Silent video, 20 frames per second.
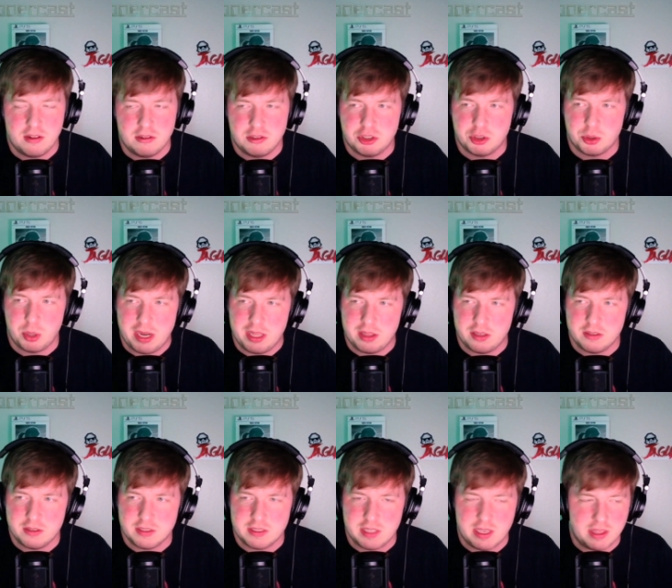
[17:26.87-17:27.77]

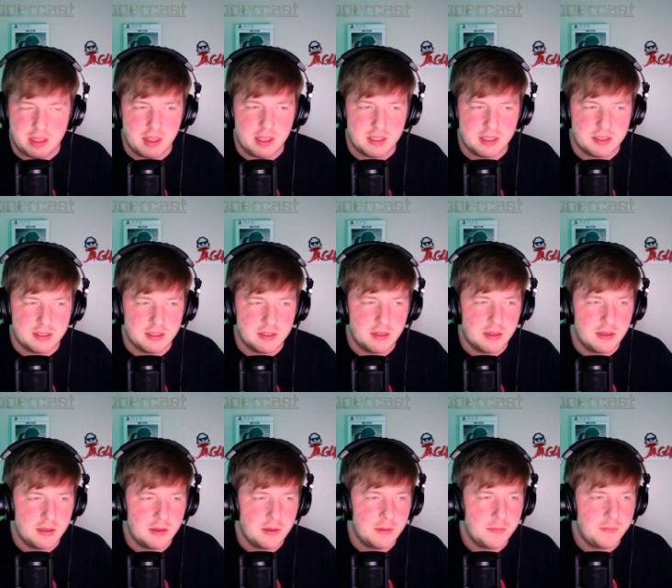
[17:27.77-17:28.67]
trailers like this.
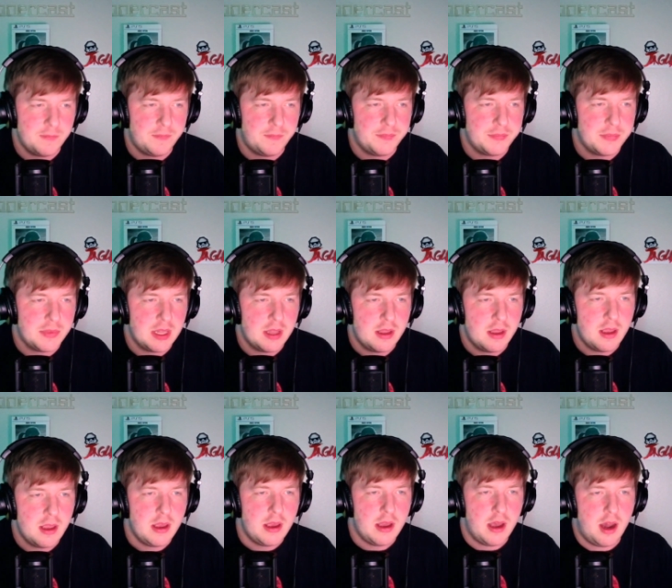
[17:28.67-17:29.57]

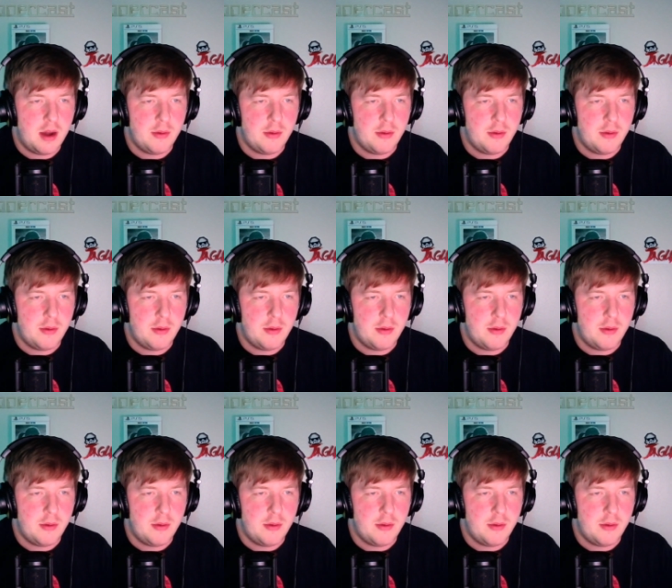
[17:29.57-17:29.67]
Uh,